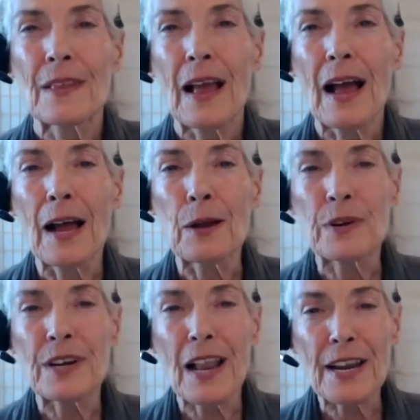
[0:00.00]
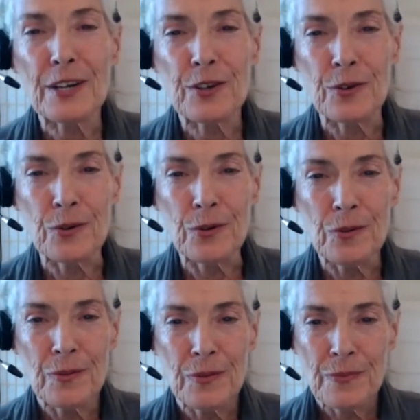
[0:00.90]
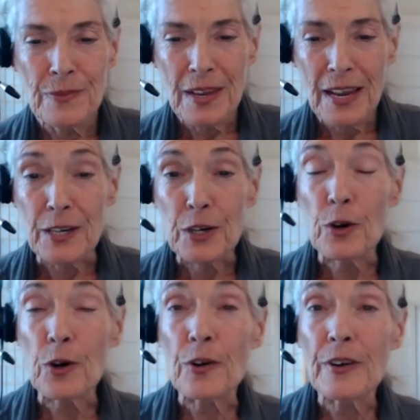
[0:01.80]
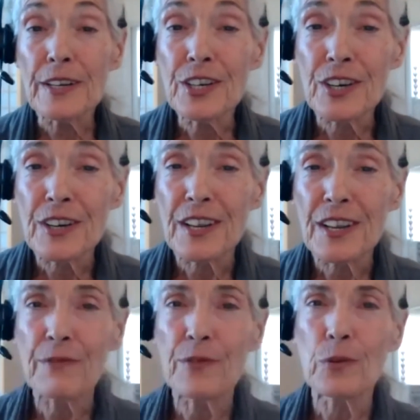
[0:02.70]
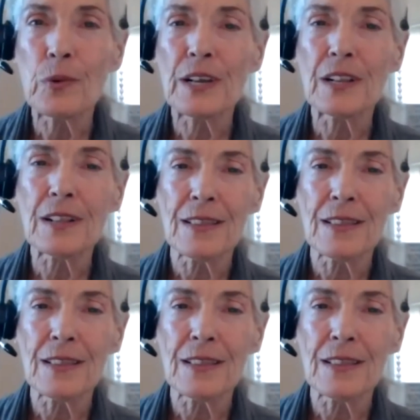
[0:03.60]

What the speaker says: I would like to encourage, if you will,